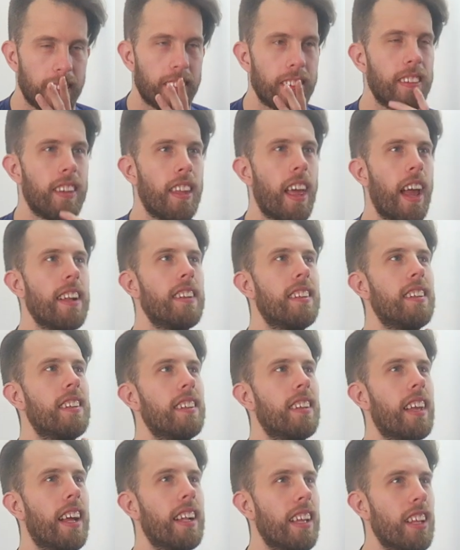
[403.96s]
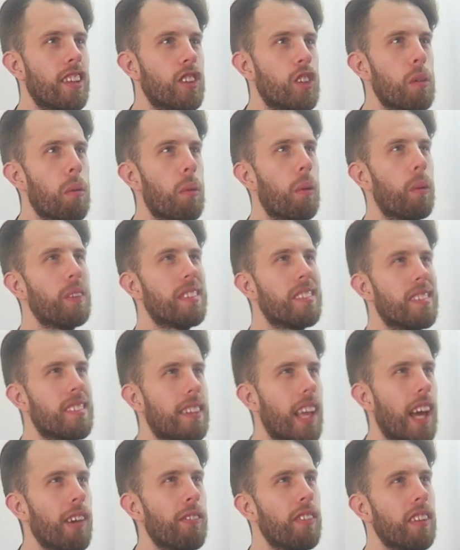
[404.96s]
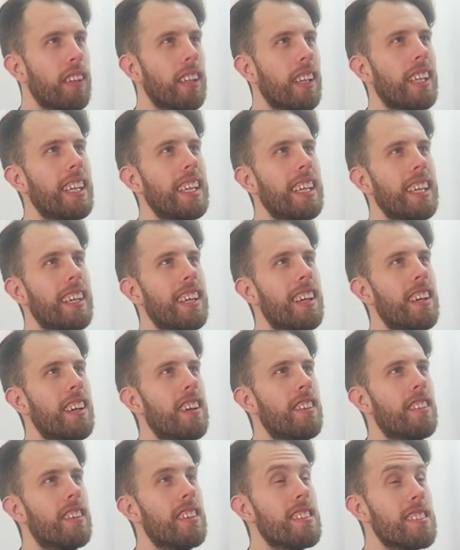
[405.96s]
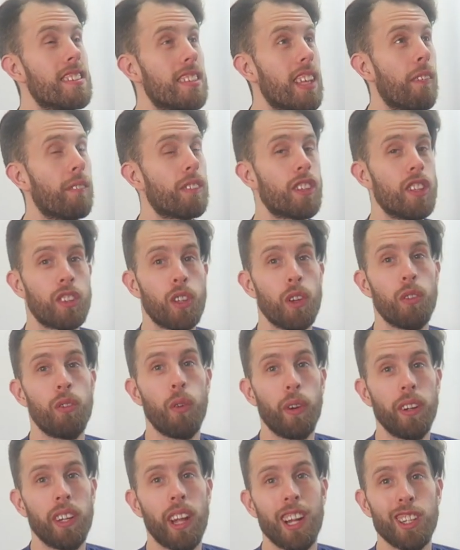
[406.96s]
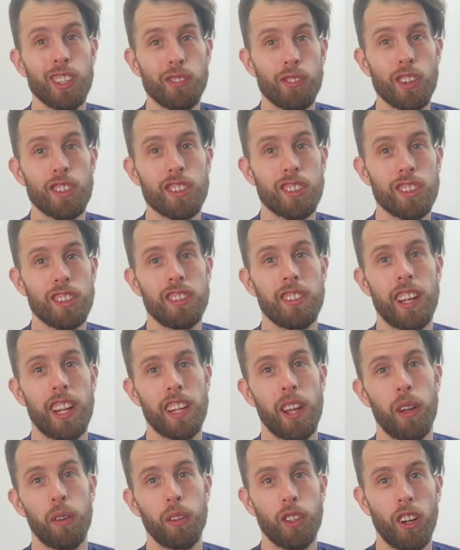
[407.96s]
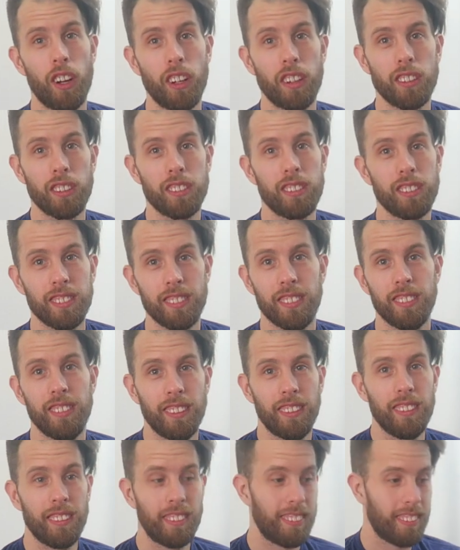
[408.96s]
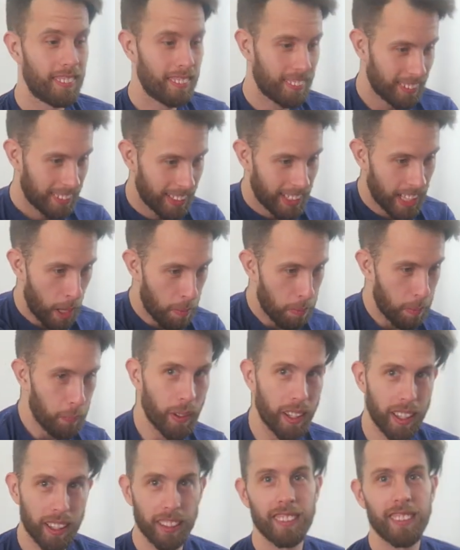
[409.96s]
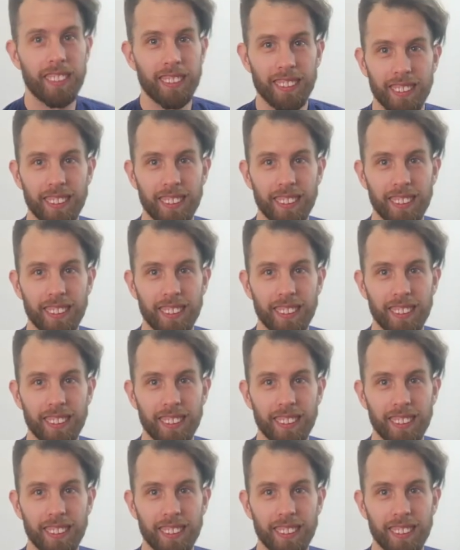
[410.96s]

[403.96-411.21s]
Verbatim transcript: The nineteen ninety-eight Super Bowl was definitely the San Francisco forty-niners versus the San Diego Chargers. Hit me with it.